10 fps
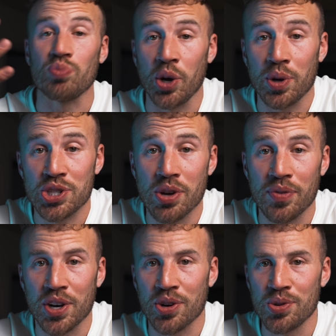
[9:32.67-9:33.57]
And once you have
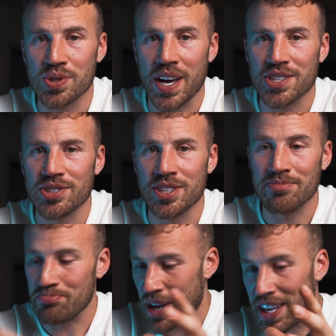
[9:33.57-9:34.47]
a girl who's
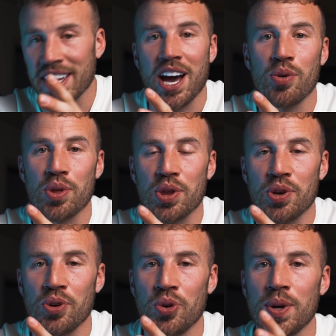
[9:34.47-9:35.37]
actually hanging out with
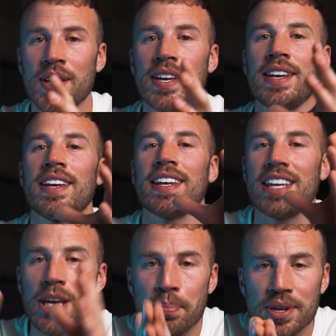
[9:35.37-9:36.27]
you,
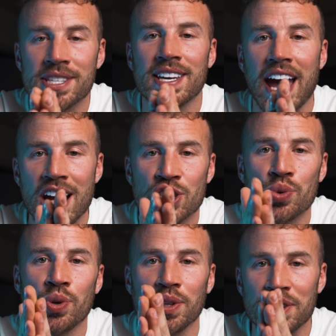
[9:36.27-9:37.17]
keep it
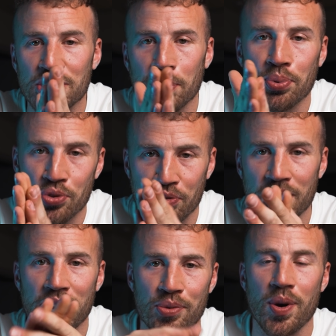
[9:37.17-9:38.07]
casual until proven
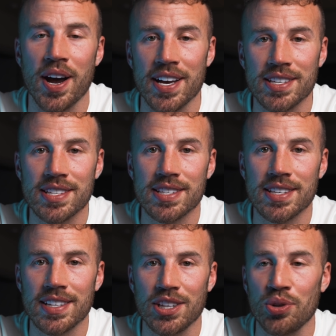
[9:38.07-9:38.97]
otherwise.
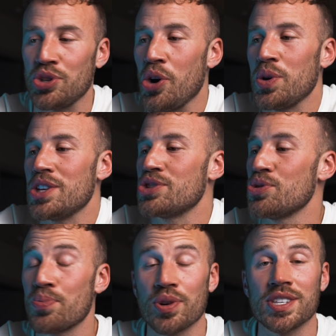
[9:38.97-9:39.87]
You know, don't get
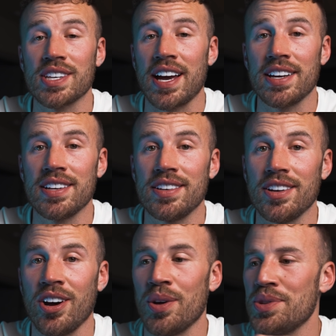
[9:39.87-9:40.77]
super excited.
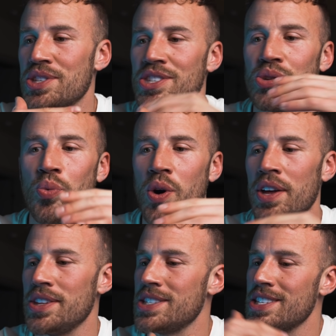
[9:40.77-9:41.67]
Oh, this is the
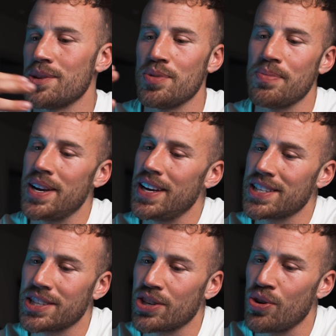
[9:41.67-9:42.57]
one. This is gonna be my
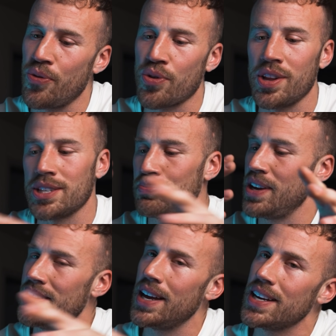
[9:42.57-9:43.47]
next girlfriend. Let's
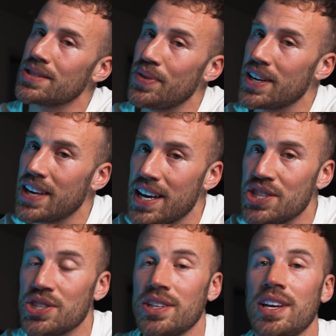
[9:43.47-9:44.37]
plan that next
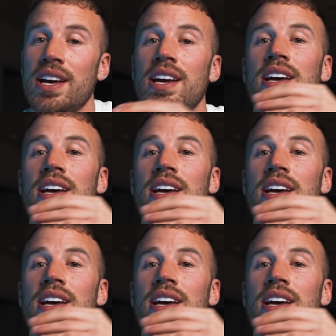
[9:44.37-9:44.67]
vacation.